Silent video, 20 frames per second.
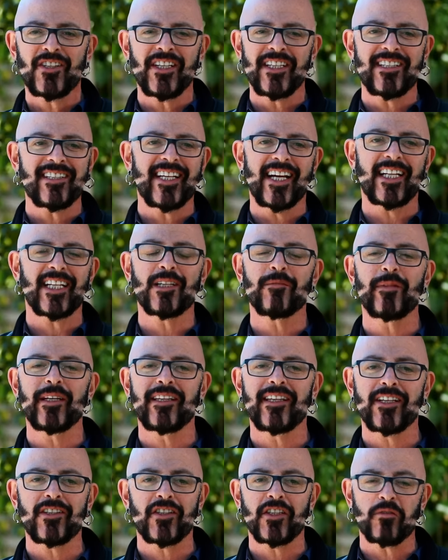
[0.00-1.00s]
she's telling me
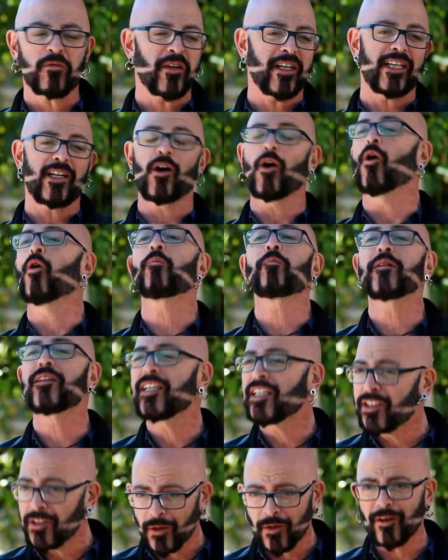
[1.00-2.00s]
that she's ready to open
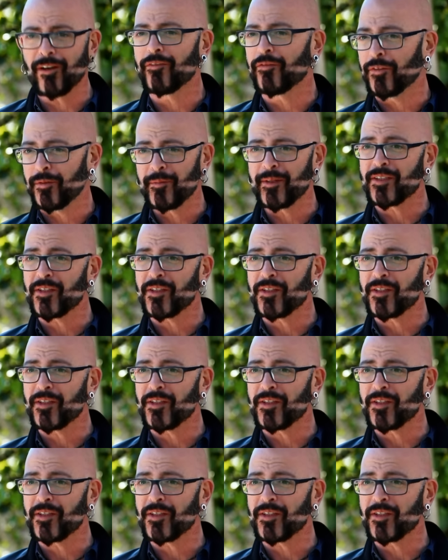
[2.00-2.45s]
the door for